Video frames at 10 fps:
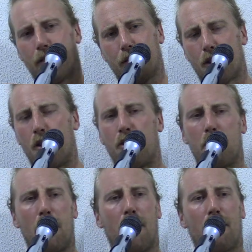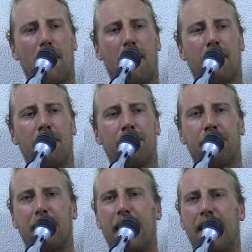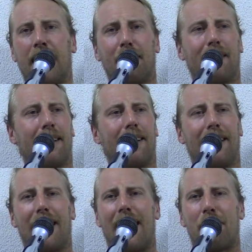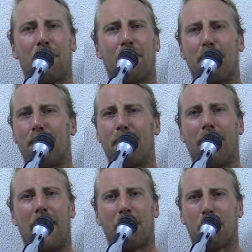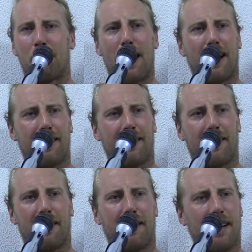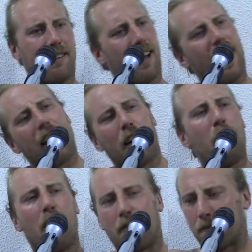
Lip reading: throws the ball around, and like after practice the other day, he's like, hey, come